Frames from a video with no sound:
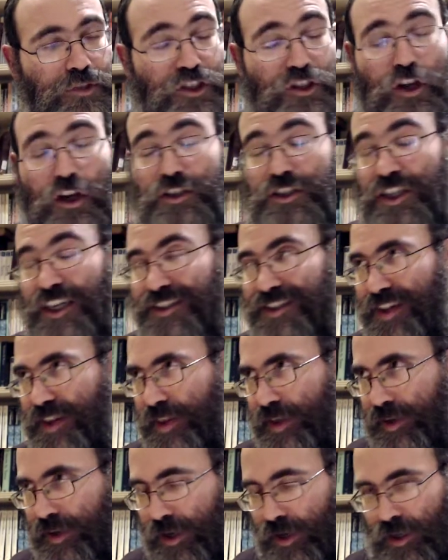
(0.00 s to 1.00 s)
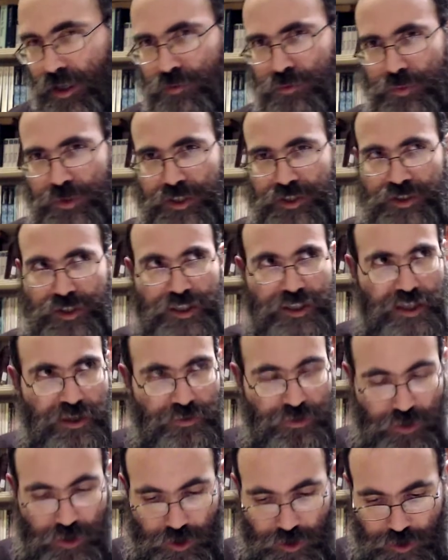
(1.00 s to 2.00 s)
not just that the kelim in b'chinas yesh,
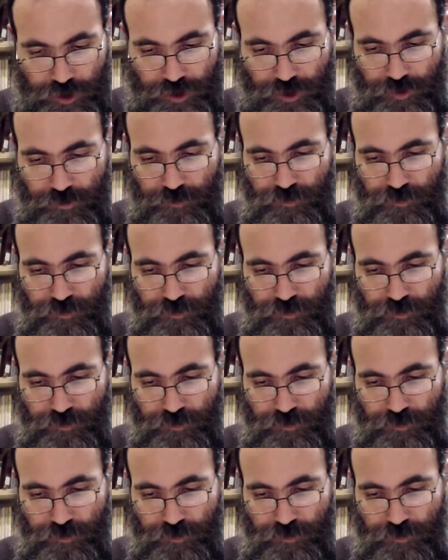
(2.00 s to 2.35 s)
even the o.